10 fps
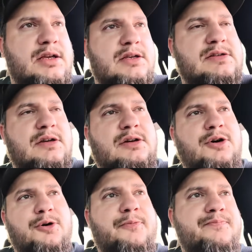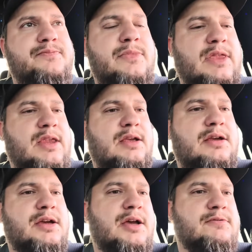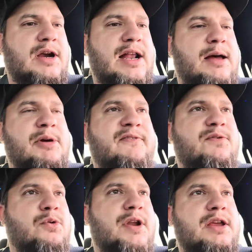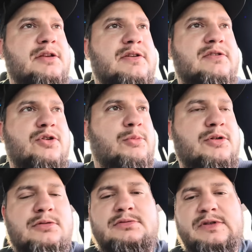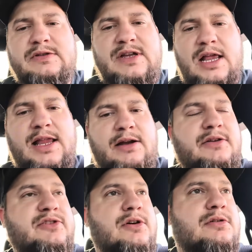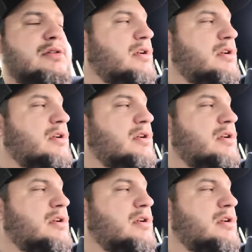So right now I'm at 40, just normal. It's just not loud at all.